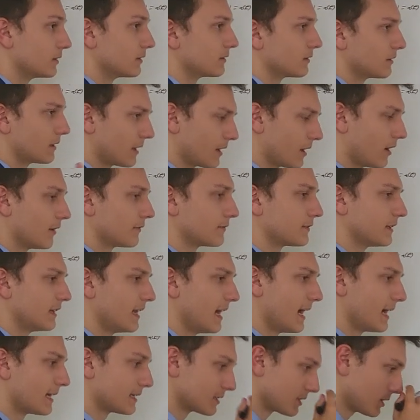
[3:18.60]
They often
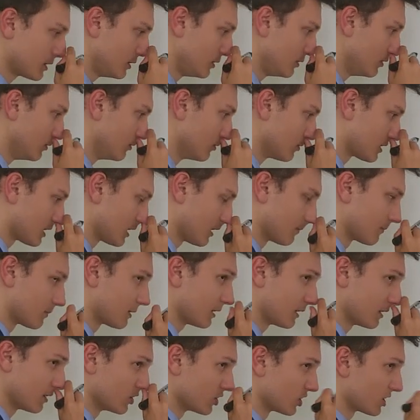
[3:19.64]
ask you
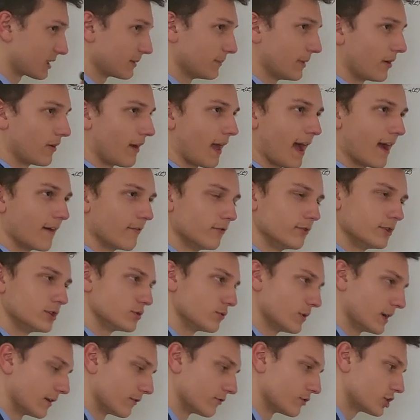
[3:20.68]
something just about average
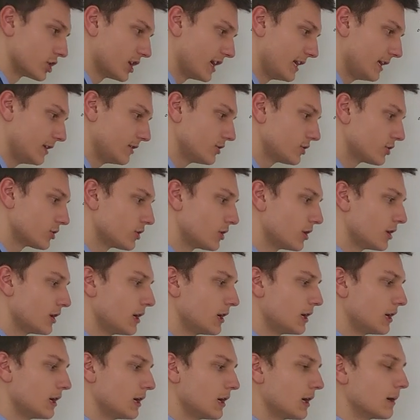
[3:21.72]
rate of change,
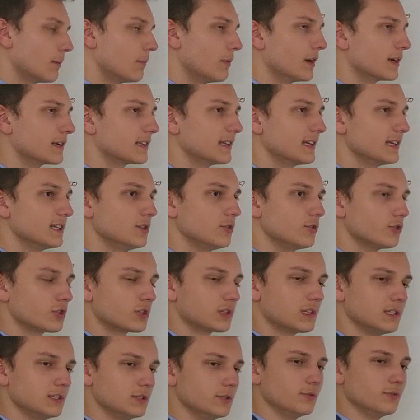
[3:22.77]
but they
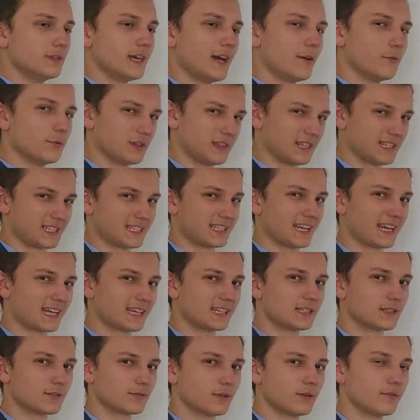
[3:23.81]
usually do that with the second
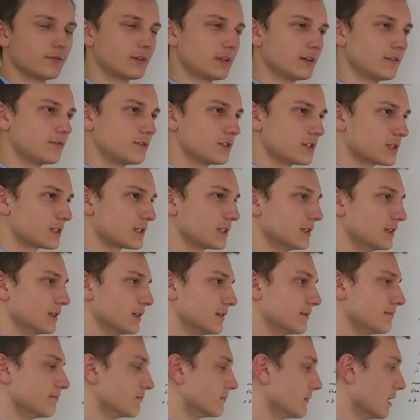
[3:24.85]
derivative just
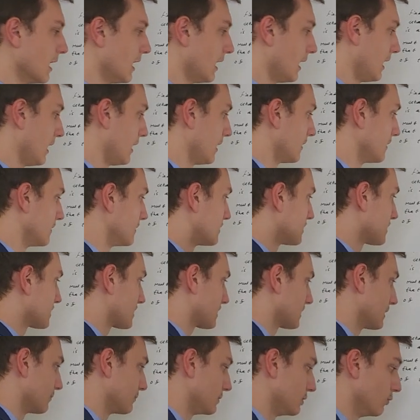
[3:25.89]
to uh,
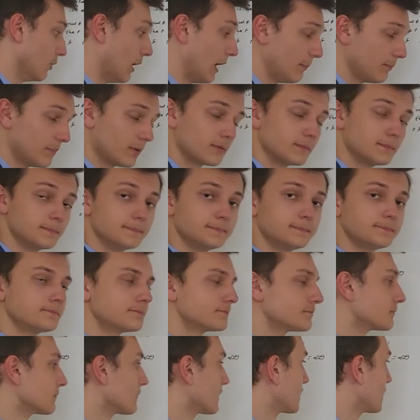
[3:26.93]
slip you up.
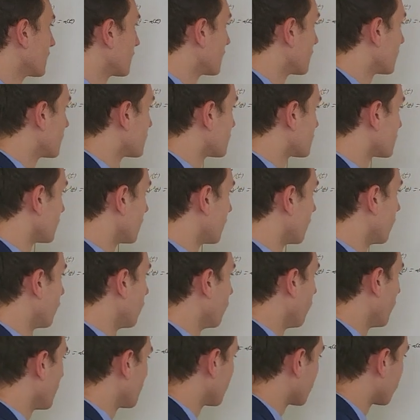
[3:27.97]
So
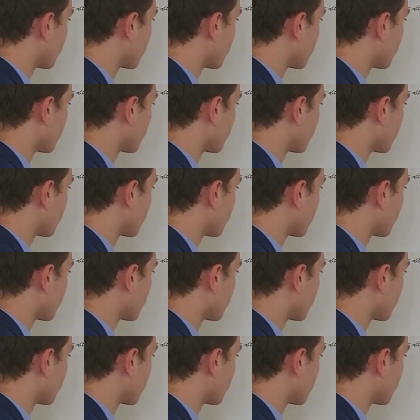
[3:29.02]
one